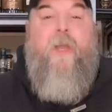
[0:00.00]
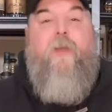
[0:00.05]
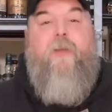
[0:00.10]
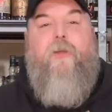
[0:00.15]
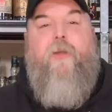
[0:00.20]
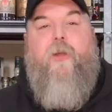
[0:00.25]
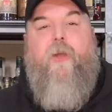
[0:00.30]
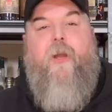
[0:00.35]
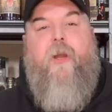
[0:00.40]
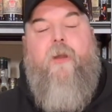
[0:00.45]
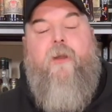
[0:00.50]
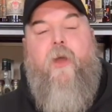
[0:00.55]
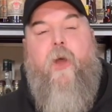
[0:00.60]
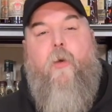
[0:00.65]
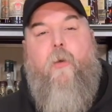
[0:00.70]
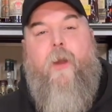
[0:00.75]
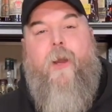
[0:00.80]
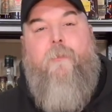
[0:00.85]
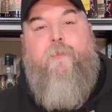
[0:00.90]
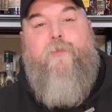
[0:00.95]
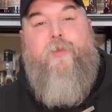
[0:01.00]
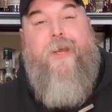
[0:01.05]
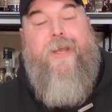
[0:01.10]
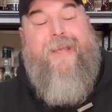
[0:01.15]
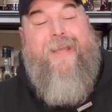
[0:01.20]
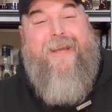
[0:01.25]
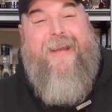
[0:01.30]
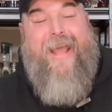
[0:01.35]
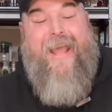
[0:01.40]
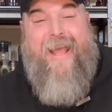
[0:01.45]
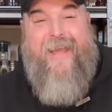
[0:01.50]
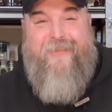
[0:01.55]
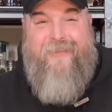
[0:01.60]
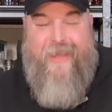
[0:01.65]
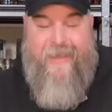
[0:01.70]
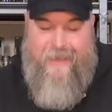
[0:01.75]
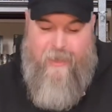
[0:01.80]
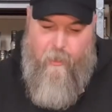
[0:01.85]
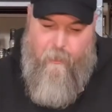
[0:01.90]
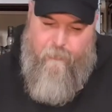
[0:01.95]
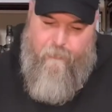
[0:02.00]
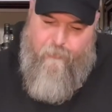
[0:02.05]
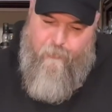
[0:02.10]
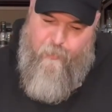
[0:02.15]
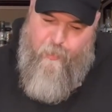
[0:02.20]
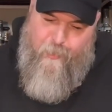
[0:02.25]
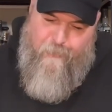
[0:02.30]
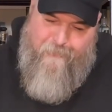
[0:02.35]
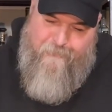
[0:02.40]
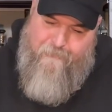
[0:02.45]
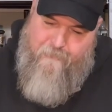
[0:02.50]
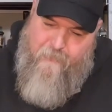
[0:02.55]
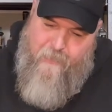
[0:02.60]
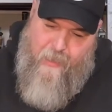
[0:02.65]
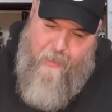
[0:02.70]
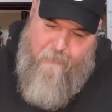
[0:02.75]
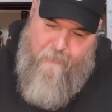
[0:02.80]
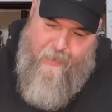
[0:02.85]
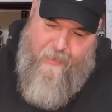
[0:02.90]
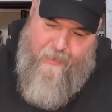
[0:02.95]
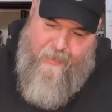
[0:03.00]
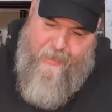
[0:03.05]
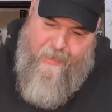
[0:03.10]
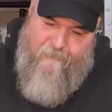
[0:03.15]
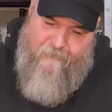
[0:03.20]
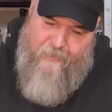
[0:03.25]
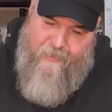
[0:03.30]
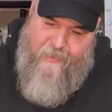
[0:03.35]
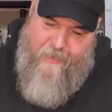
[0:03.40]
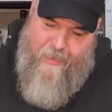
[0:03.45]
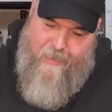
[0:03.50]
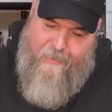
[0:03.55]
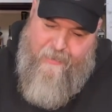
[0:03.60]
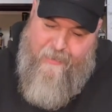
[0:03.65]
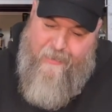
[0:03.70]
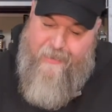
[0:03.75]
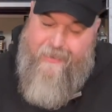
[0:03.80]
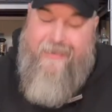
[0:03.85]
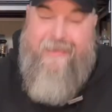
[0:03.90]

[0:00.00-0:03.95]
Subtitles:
You're going to know what I'm drinking as I go through them. I'm not going to have any idea.